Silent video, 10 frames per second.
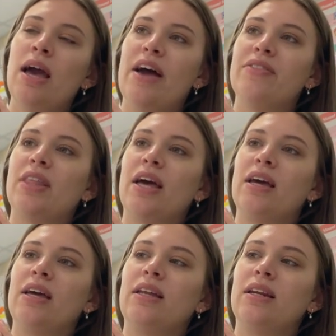and
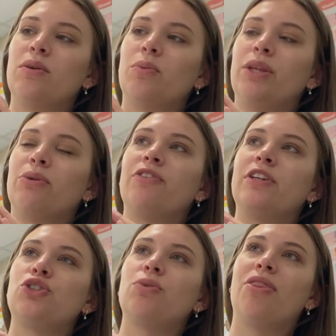then when they were
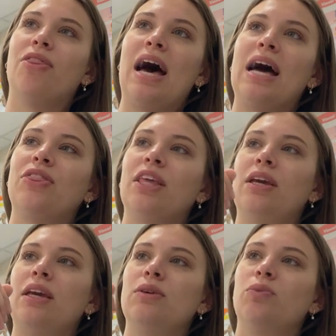finished with that
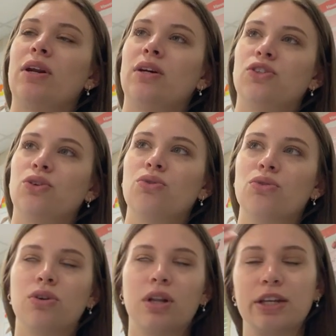they went on to
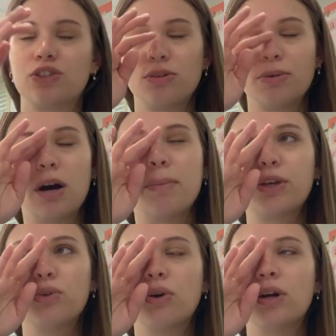google classroom and on my
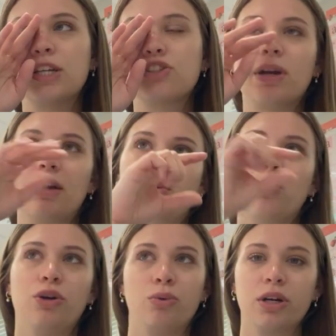google classroom i have a
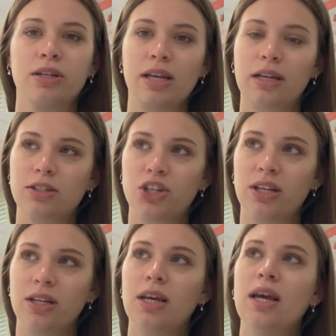word work
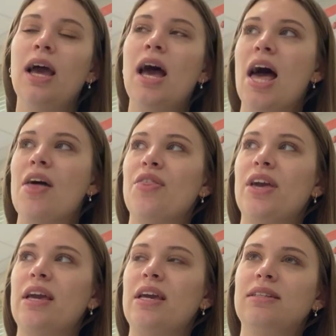section and
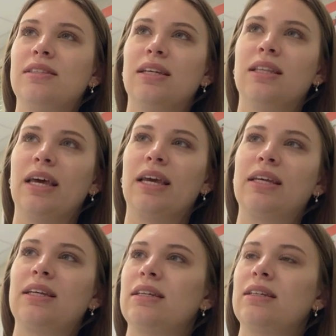they did
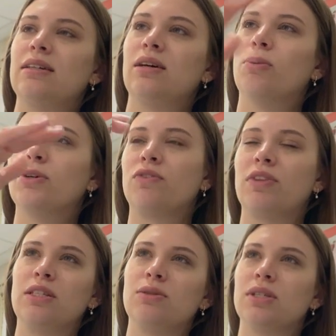like a whole bunch of
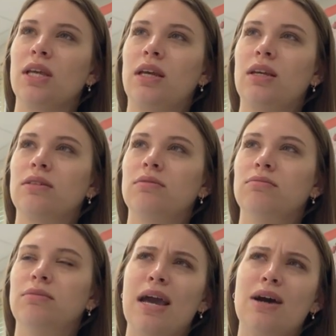things it was like
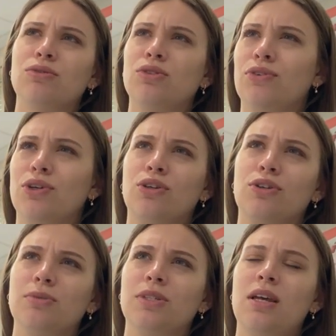nouns
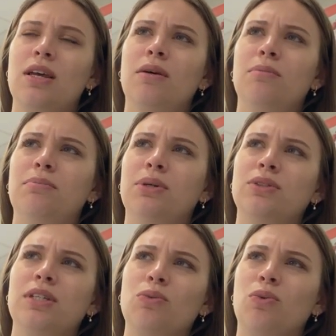verbs
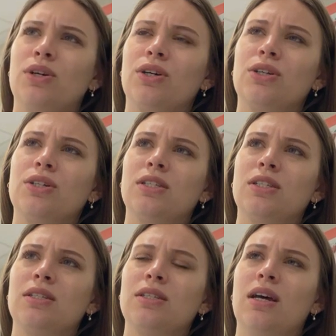building
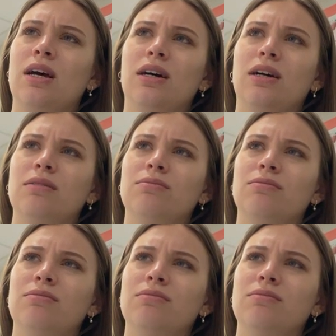words
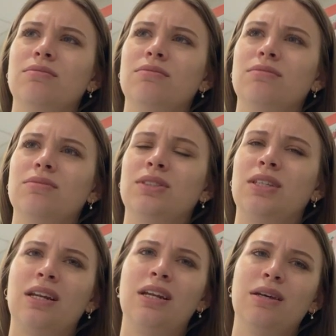um,
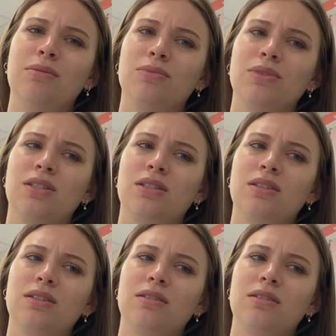synonyms,